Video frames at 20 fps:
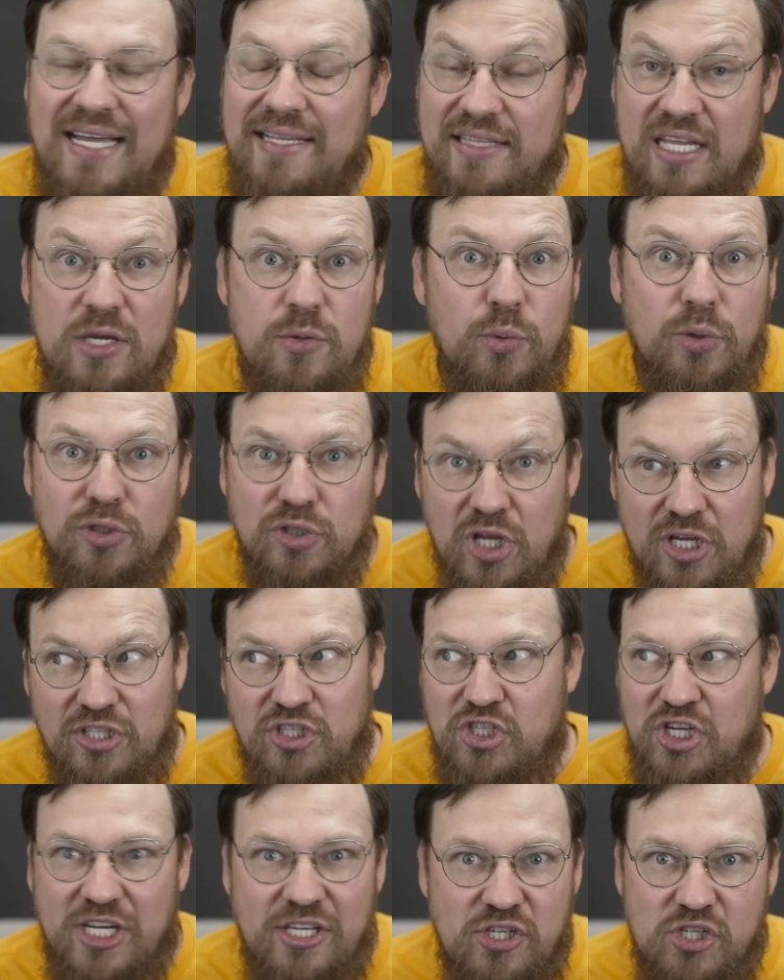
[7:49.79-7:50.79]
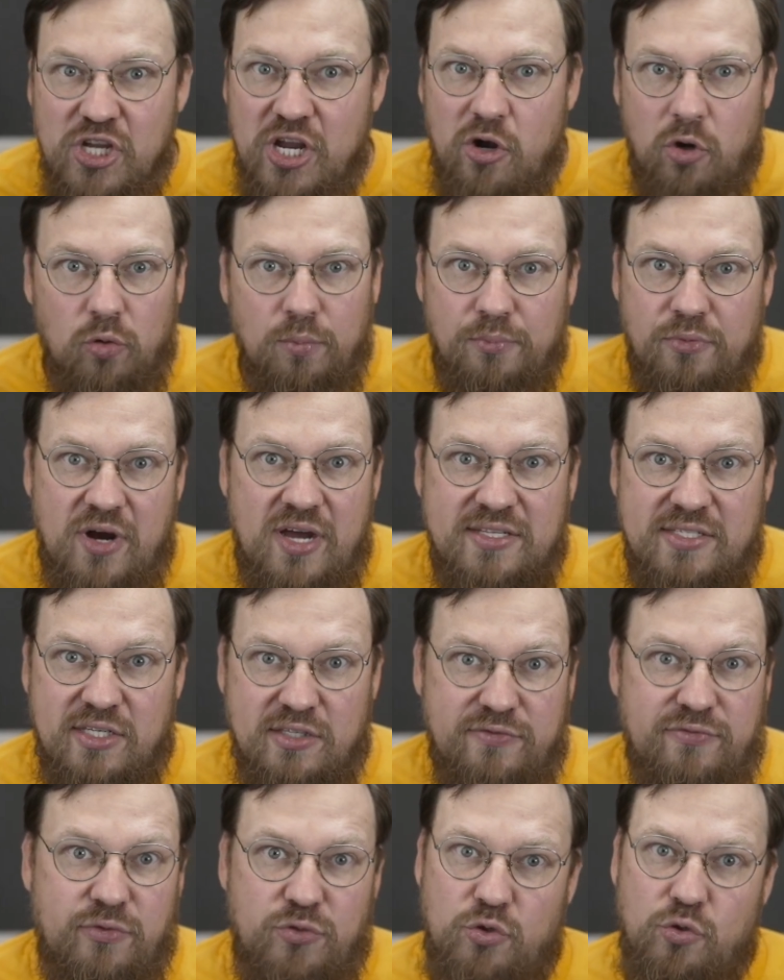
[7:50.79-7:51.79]
They will not change their whole process
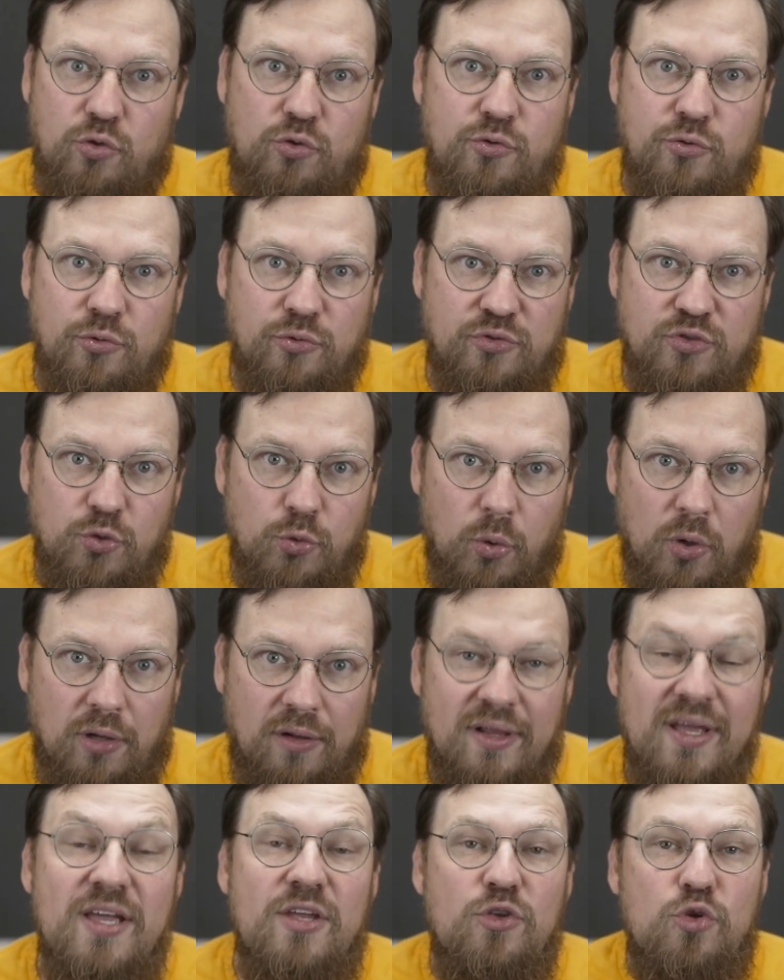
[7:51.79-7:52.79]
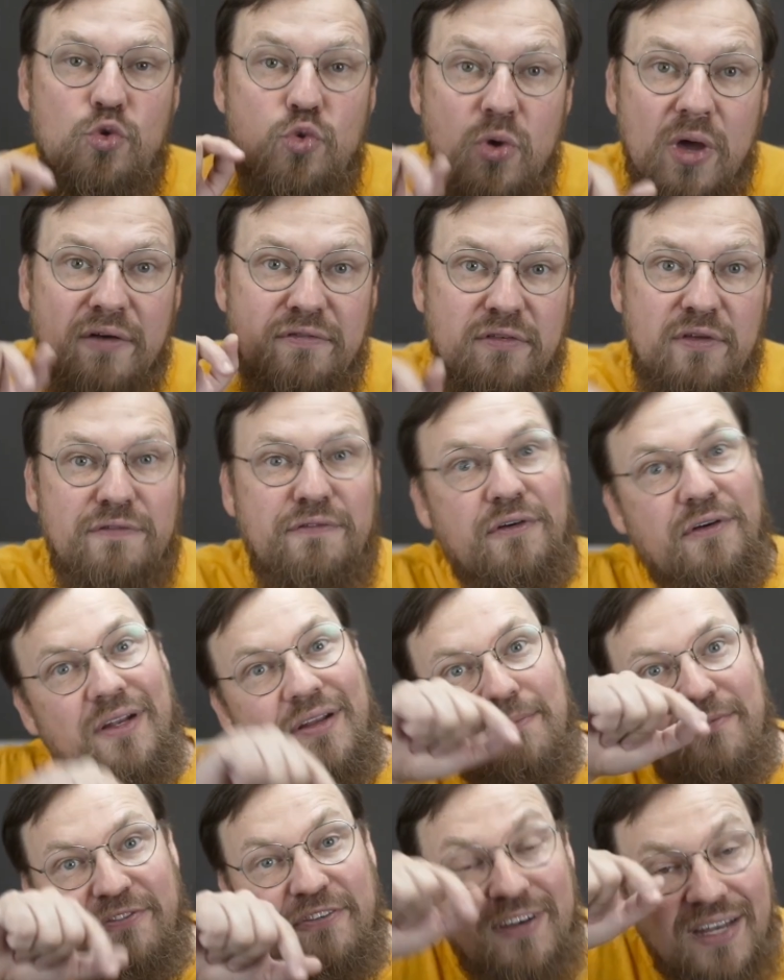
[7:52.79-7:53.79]
for your cool tool. You have to
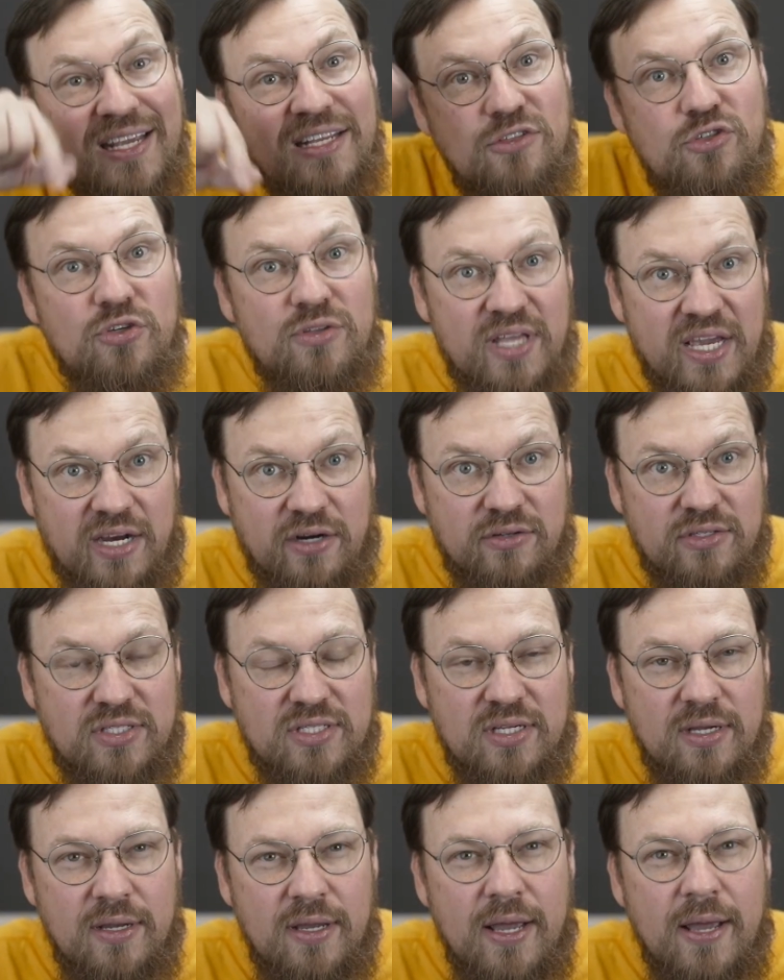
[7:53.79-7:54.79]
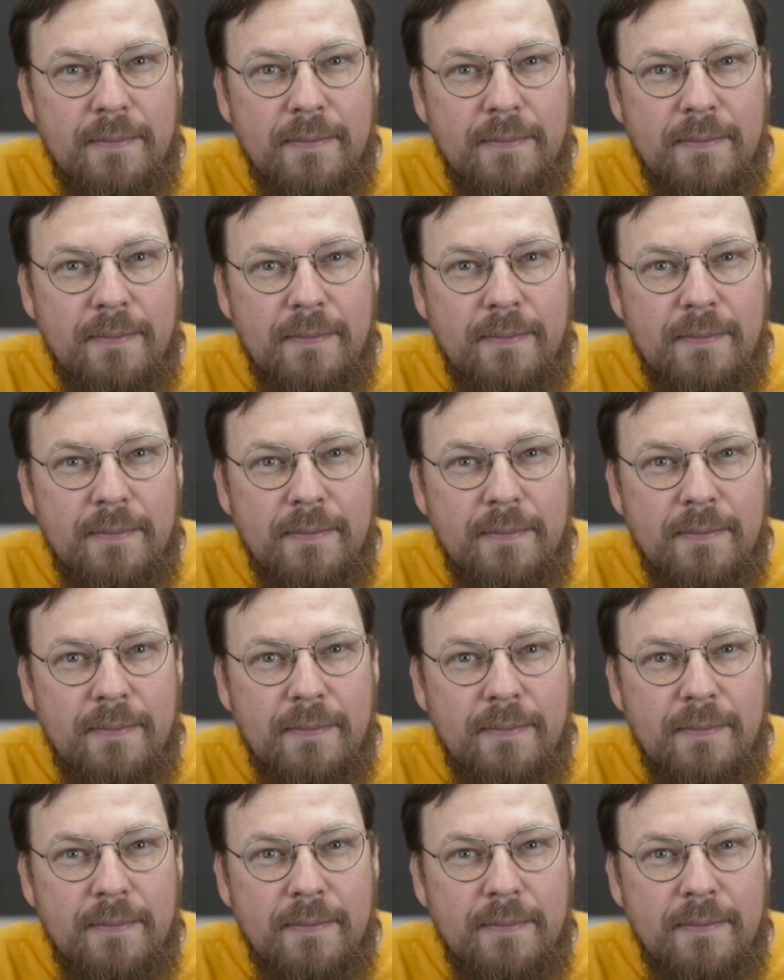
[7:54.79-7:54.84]
fit into theirs.